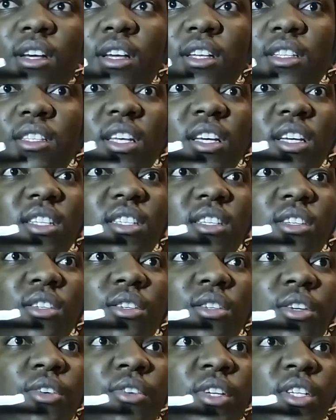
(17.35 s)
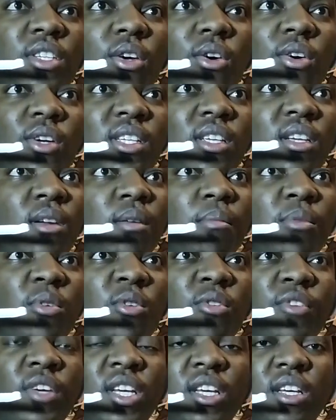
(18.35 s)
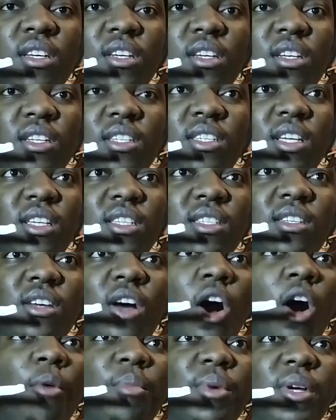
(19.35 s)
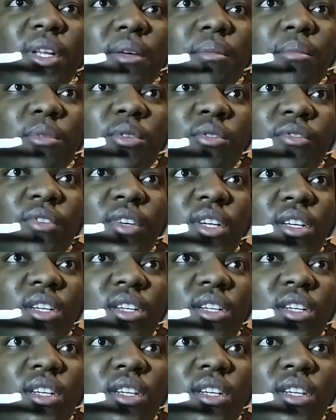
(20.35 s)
I think it's a series or is it a movie? It says comedy movie